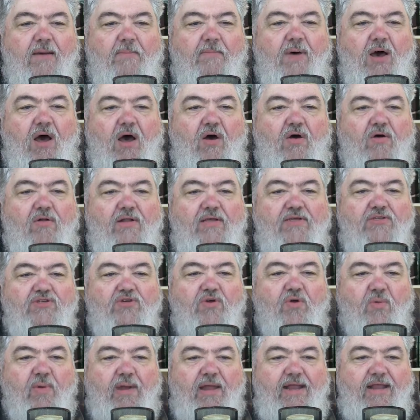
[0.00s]
Paul is
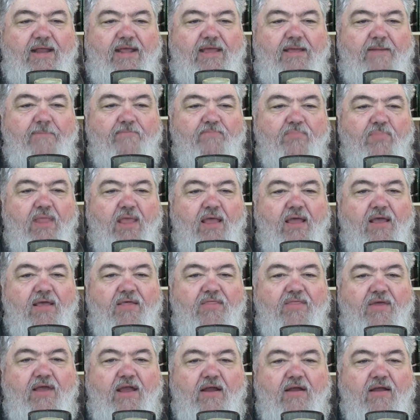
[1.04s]
greeting
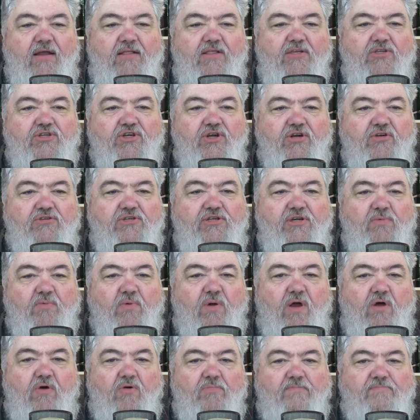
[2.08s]
there at the church at
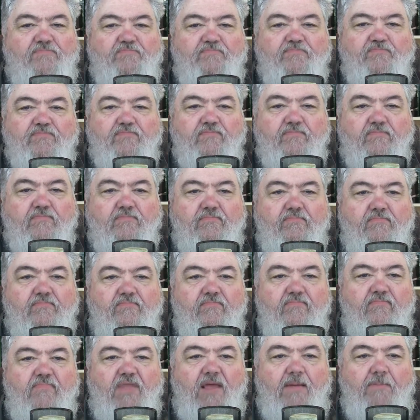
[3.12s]
Rome.
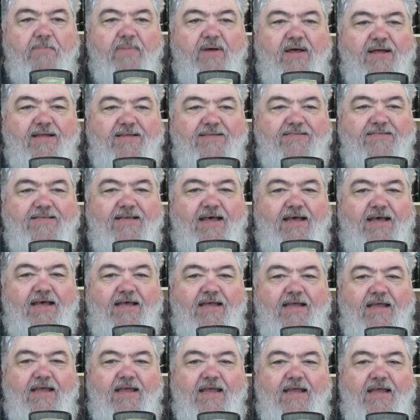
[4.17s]
But
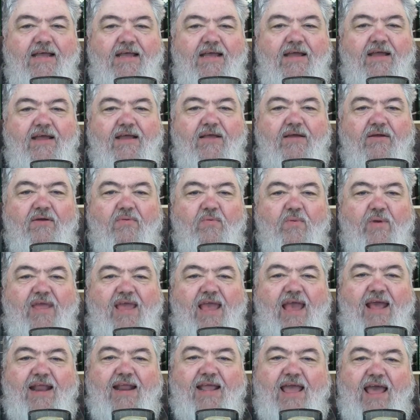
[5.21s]
we
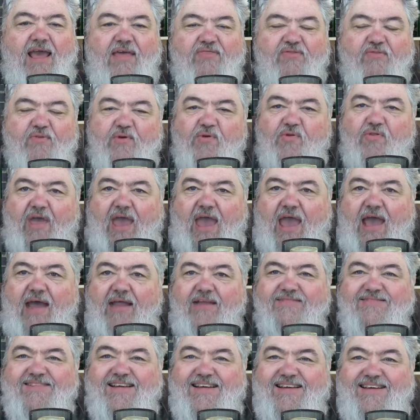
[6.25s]
kind of got through
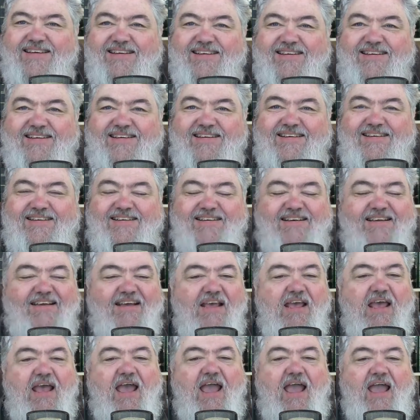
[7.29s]
that.
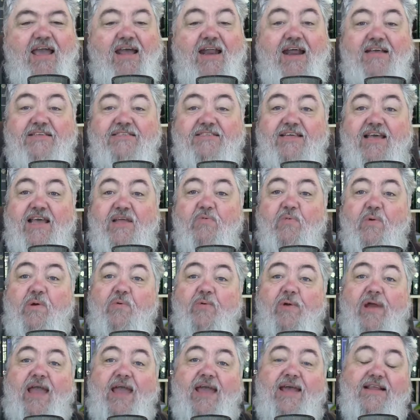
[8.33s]
And I said we
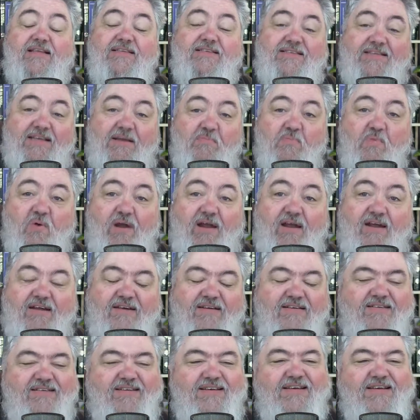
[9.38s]
were headed
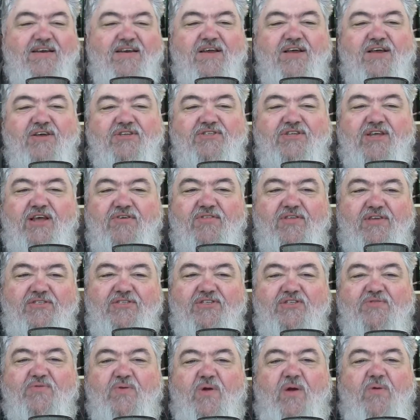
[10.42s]
somewhere, so this
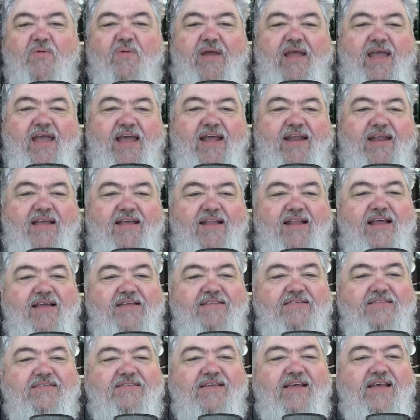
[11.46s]
is where we're heading.
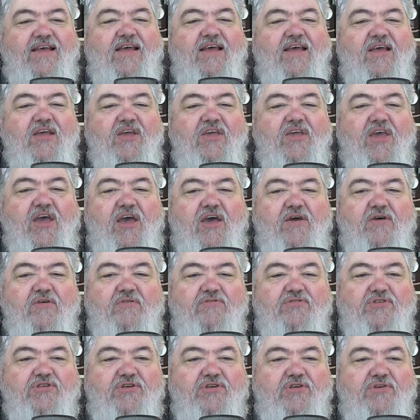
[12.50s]
Let's go
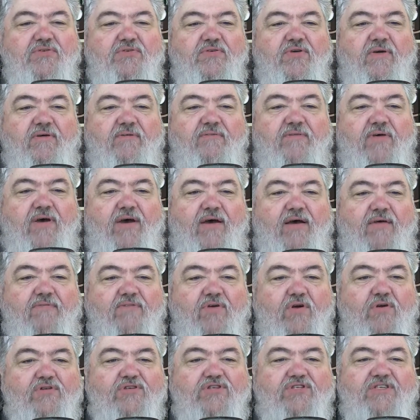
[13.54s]
to
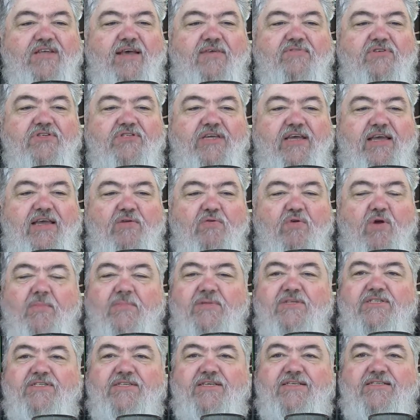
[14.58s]
verse 17,
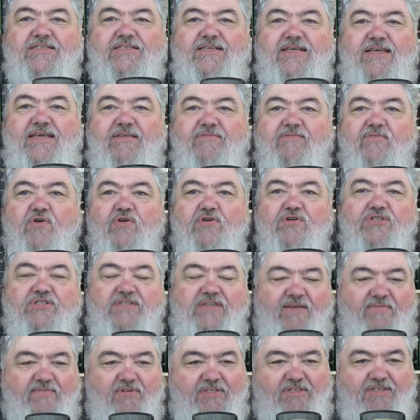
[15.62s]
Romans 16, verse
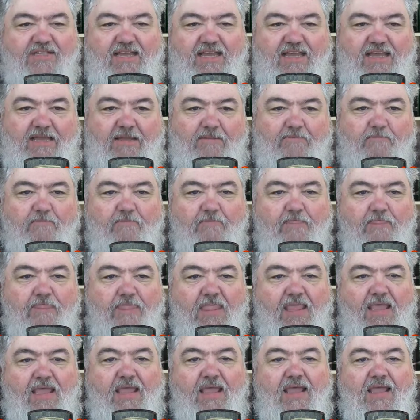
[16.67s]
17.
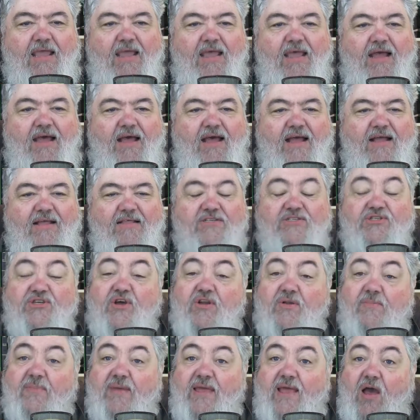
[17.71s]
This is
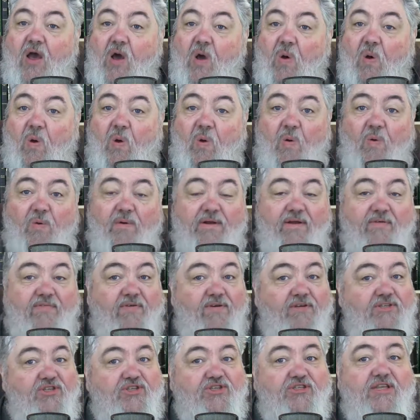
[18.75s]
going to be a whole
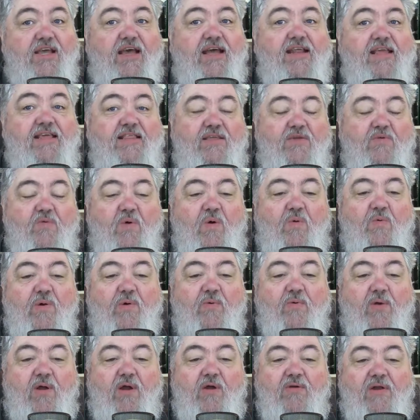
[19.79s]
different study than what we
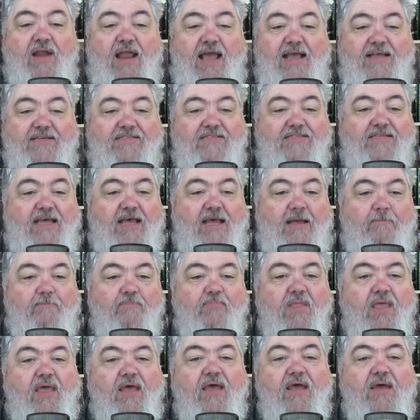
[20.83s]
were on last time,
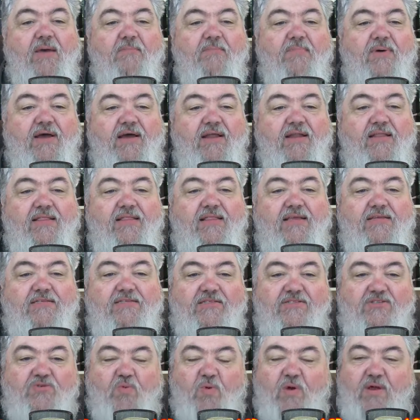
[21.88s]
but this
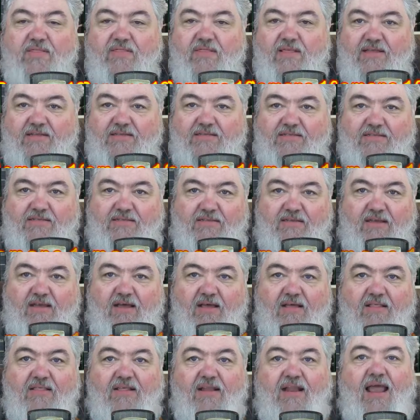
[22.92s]
is what
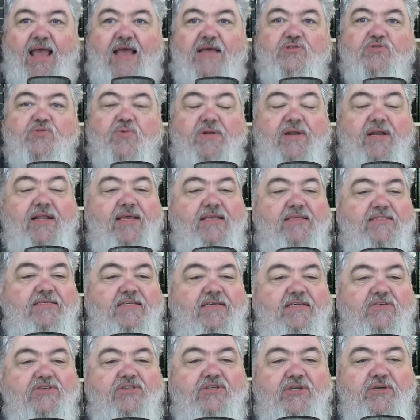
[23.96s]
the last one leads
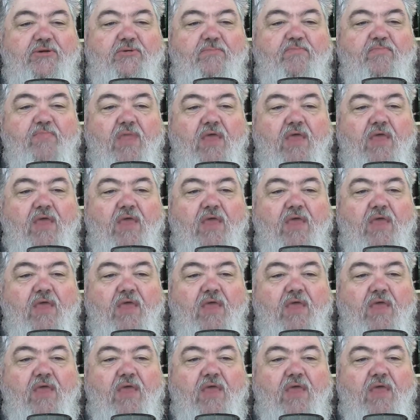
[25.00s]
into.